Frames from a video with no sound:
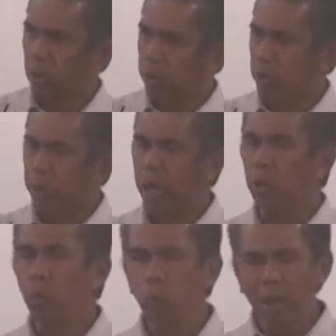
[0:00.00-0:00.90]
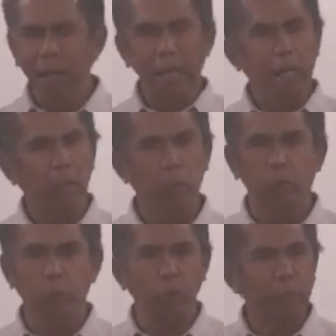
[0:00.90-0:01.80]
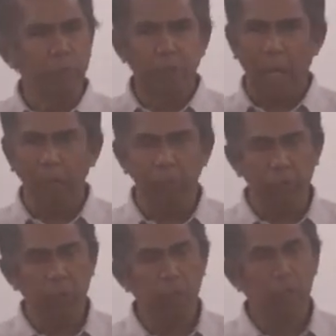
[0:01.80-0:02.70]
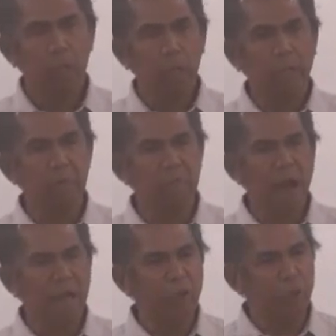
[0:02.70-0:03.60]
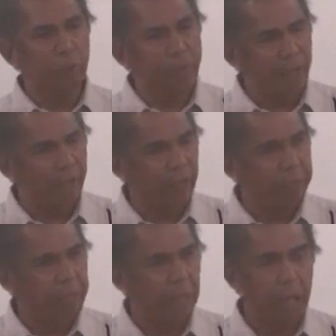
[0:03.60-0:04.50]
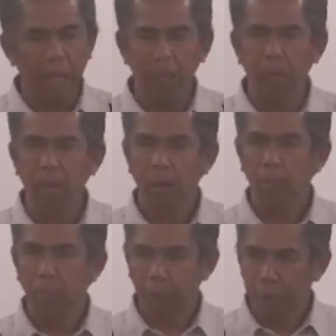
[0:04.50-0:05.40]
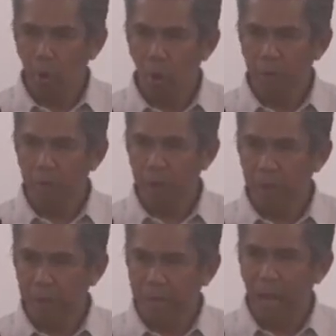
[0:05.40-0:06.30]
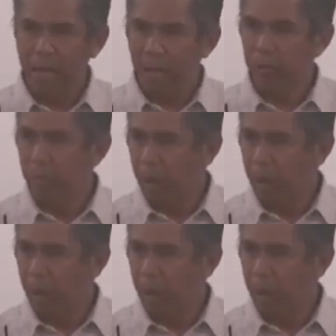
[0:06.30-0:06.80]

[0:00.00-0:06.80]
And so they are willing to throw themselves in the fires of death and be claimed for as long as they're going to die as